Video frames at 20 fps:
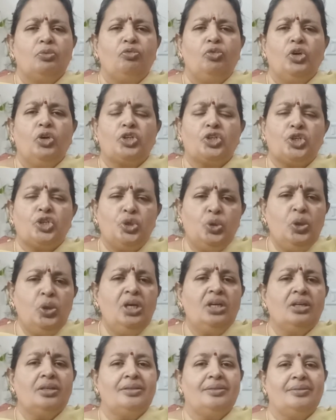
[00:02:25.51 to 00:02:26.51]
for
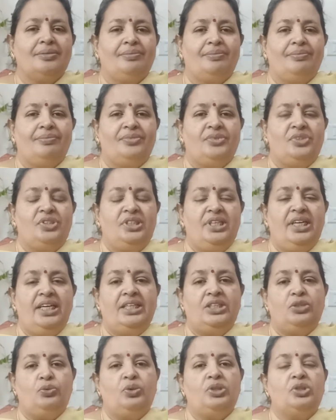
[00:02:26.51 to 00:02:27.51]
sure
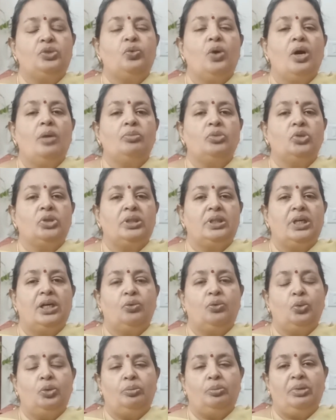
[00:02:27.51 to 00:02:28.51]
sage
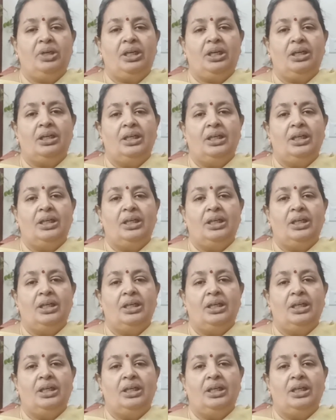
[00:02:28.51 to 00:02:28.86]
Vishwamitra would be